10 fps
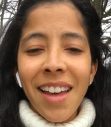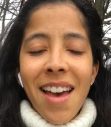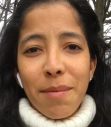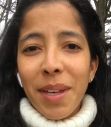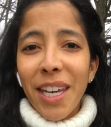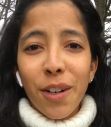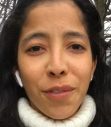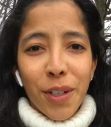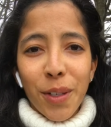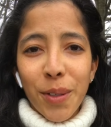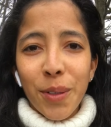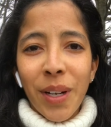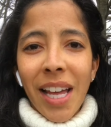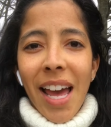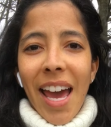I'm here for you,
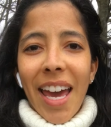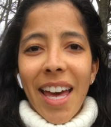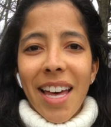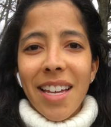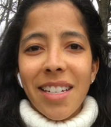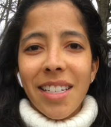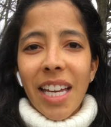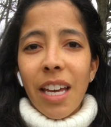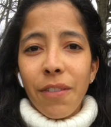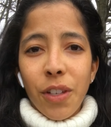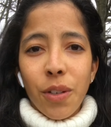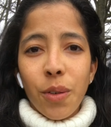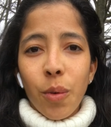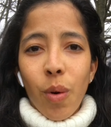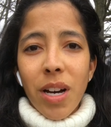and if you
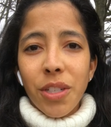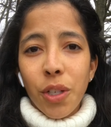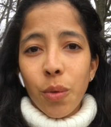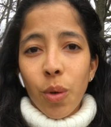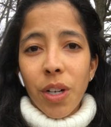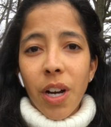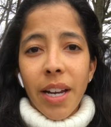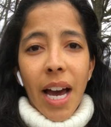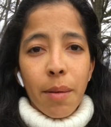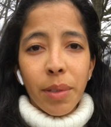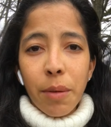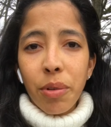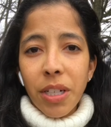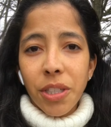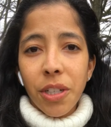want to work on high blood
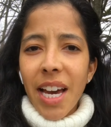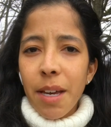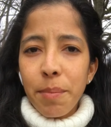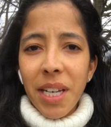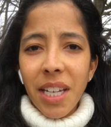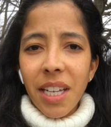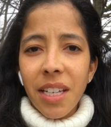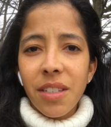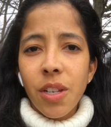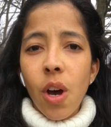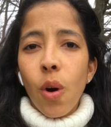pressure, diabetes,